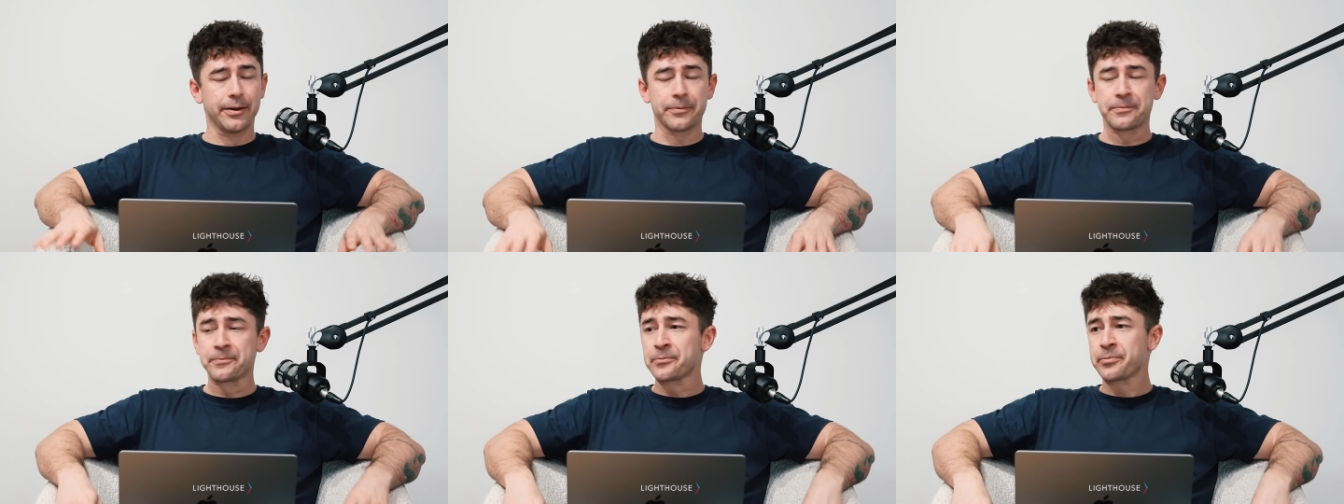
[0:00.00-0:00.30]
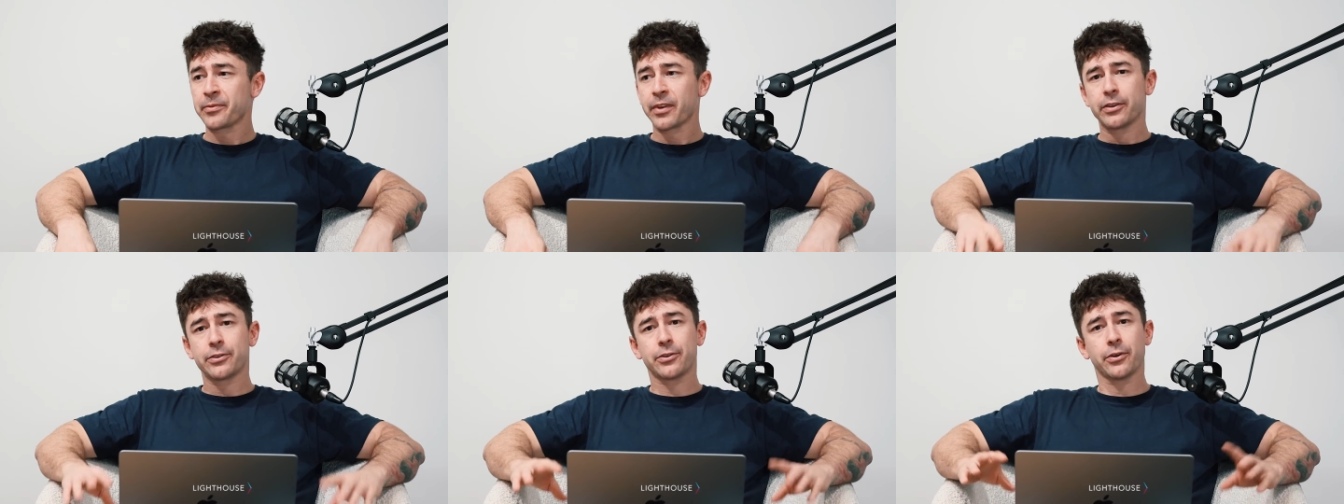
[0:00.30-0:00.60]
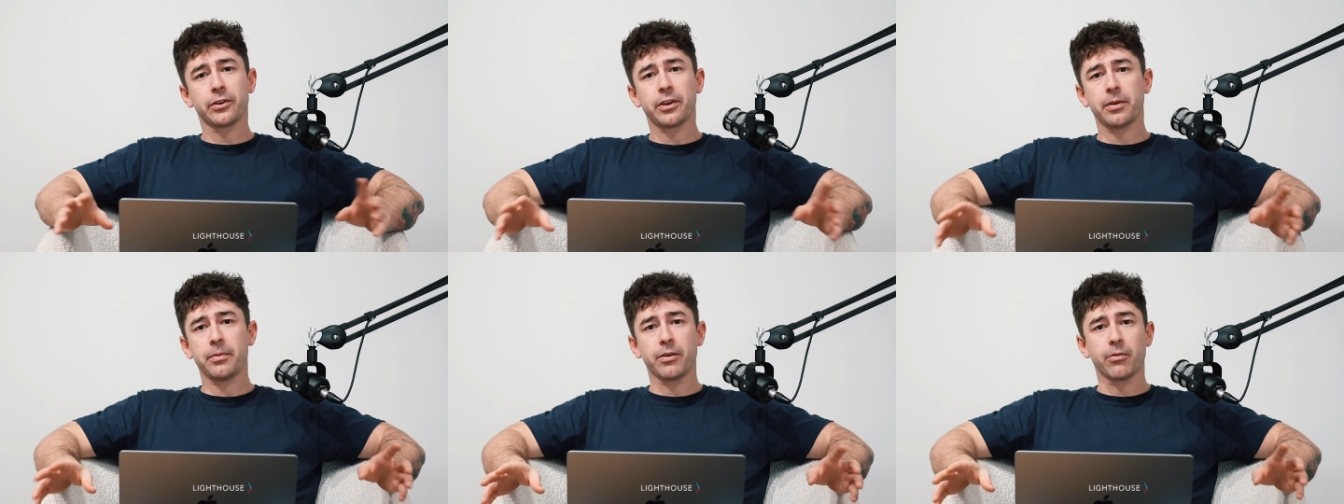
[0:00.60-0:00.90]
And
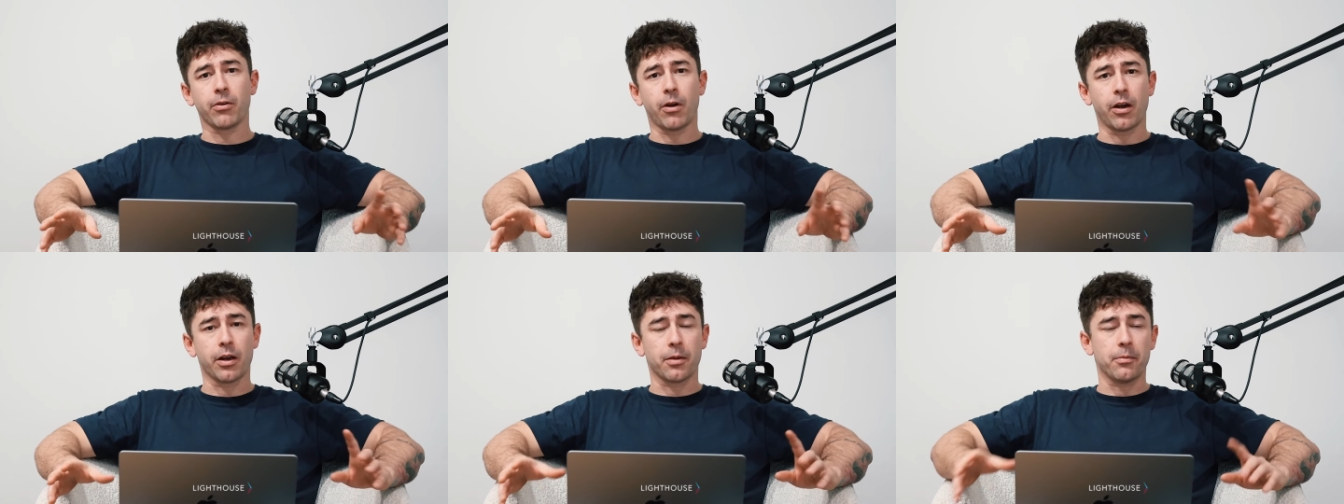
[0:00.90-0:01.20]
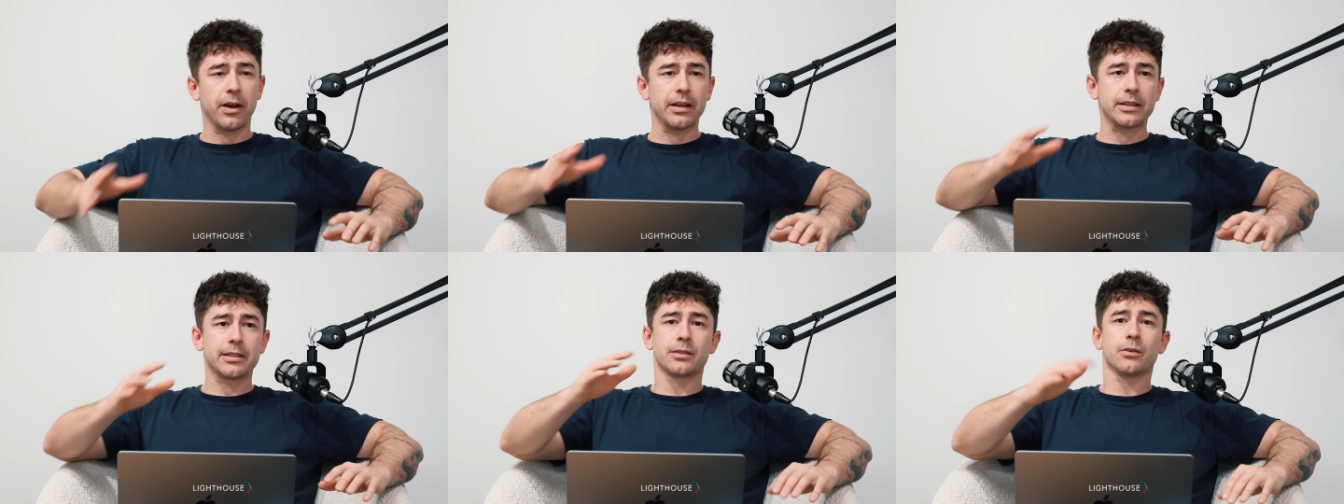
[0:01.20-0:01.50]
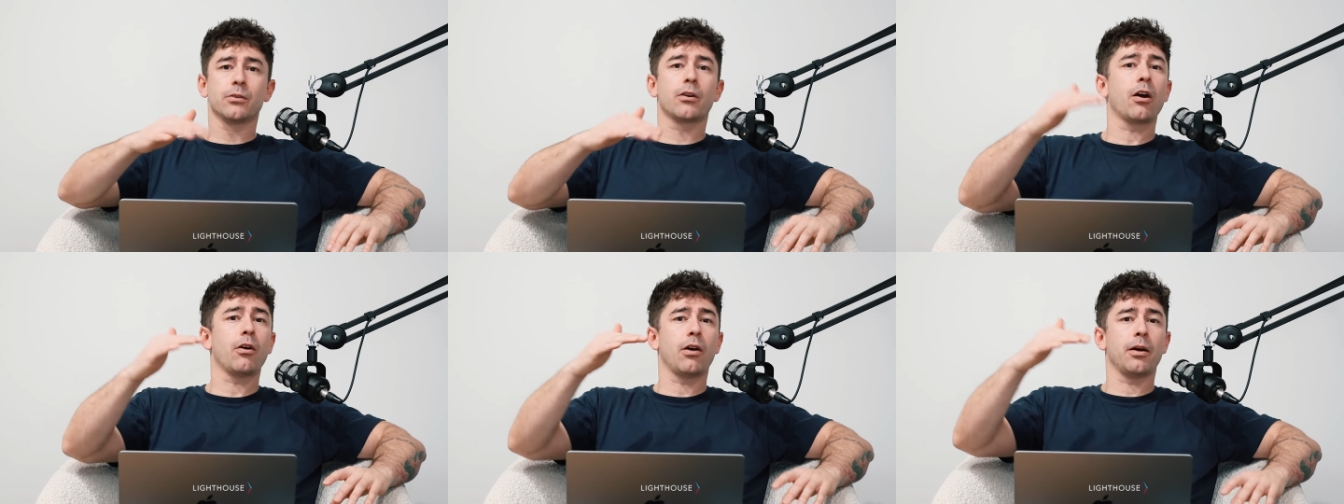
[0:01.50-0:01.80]
don't get me wrong, it might
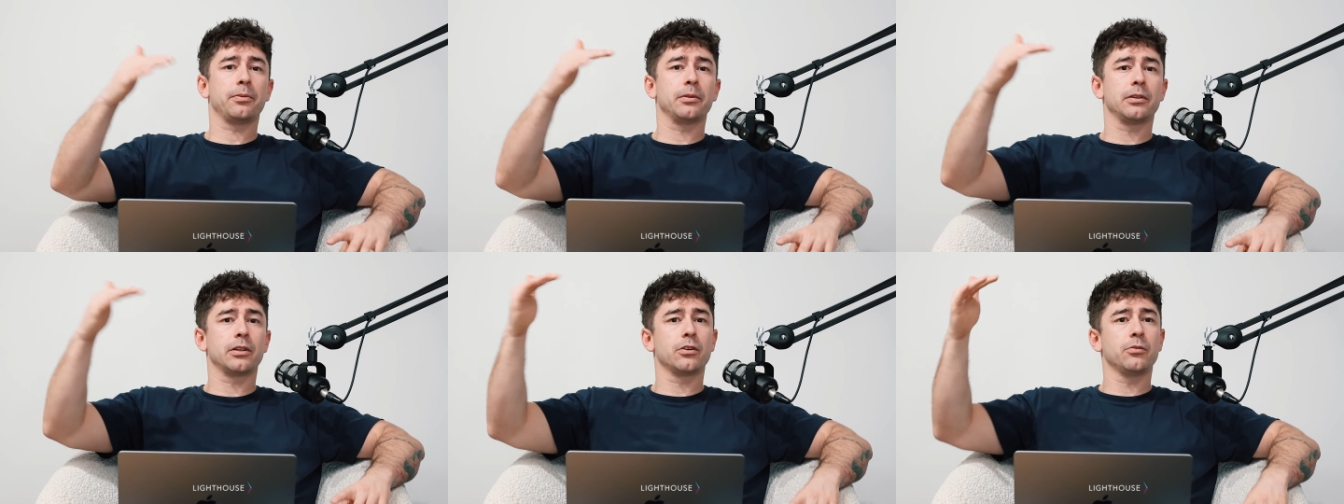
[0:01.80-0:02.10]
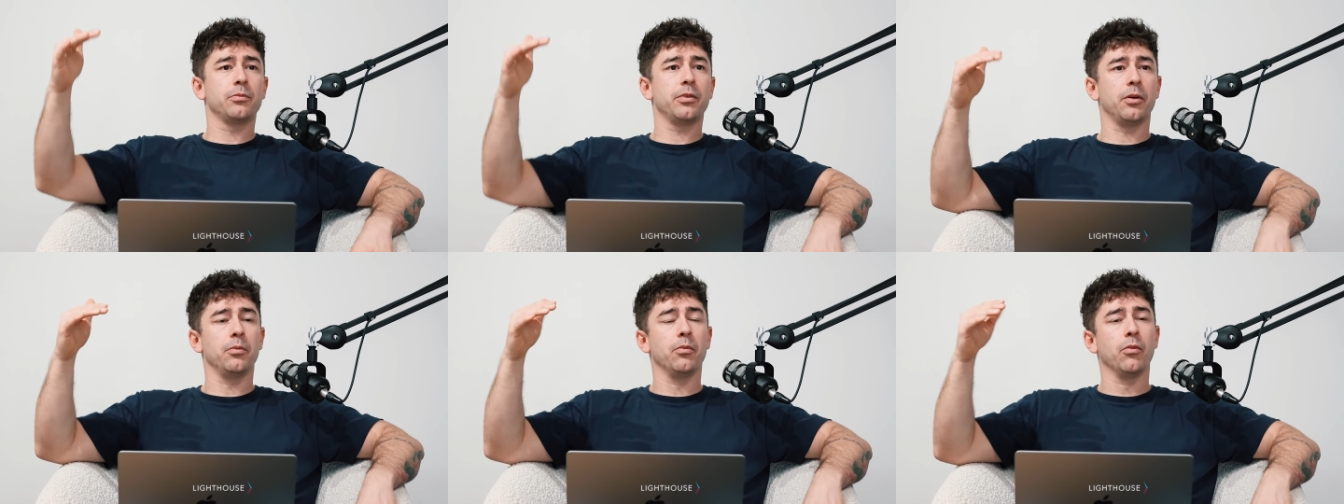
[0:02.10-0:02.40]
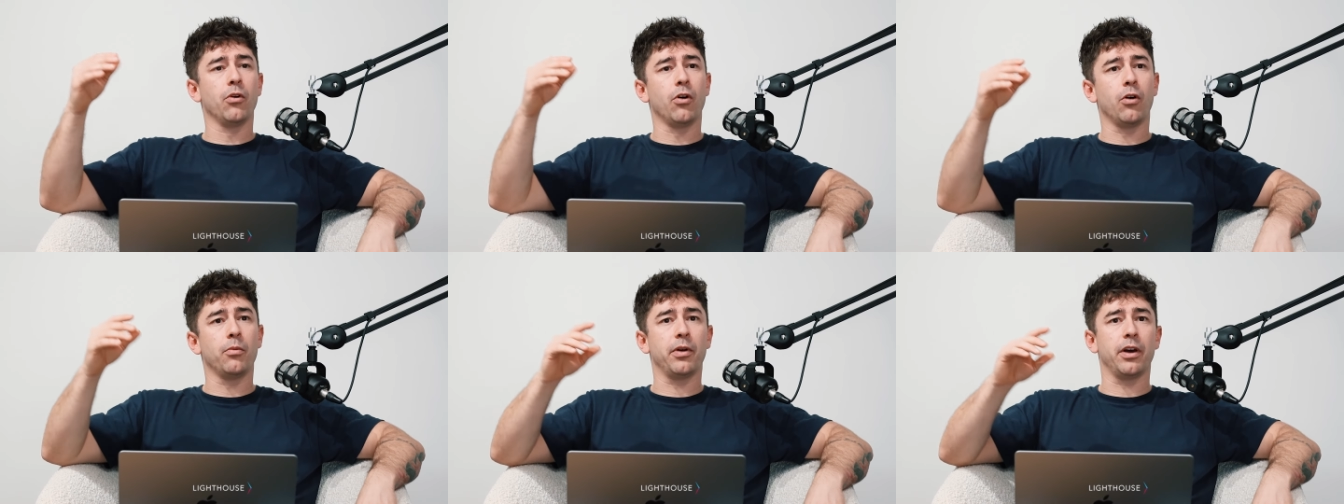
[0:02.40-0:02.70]
still go up a little bit more,